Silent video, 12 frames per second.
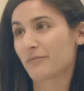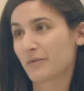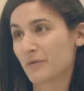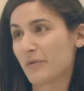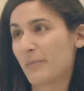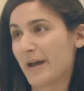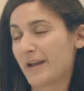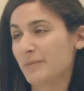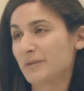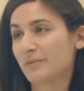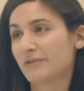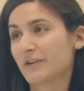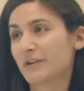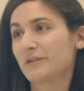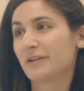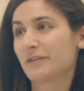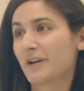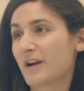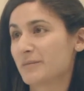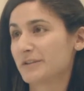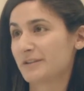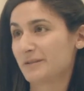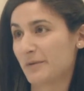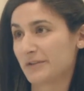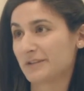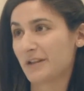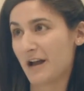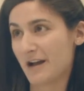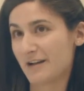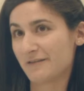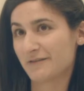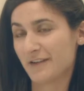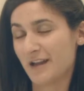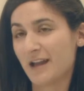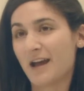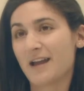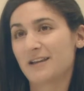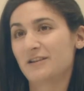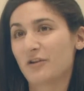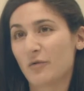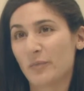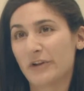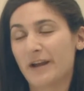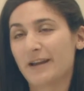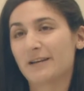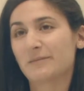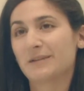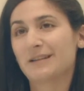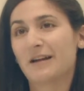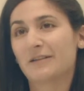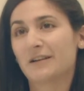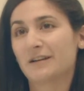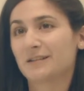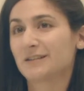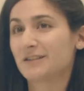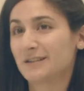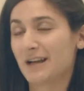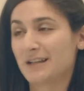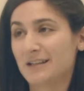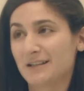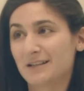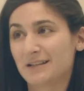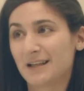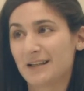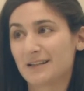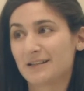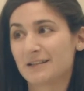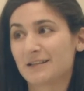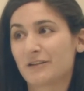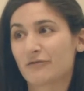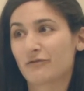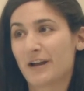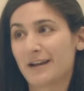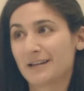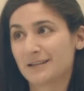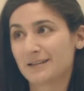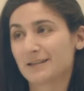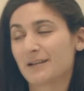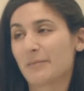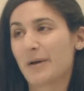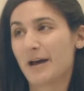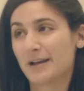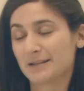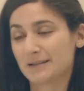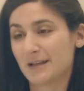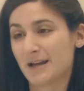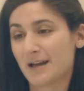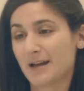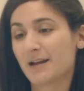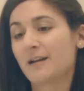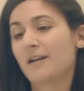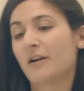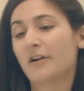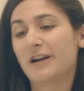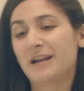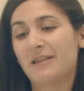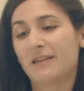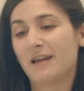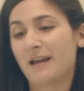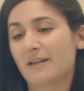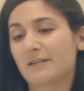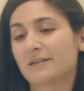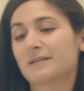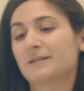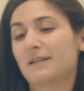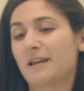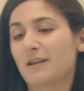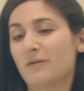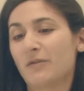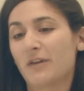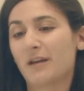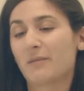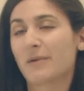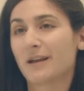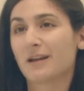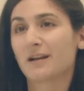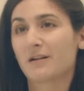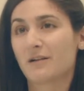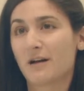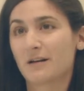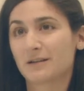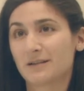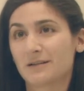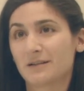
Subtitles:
through the pipes before you turn the garbage disposal off. And don't put items down there such as onion skins, rice, pasta, or anything else that you think might get clogged in the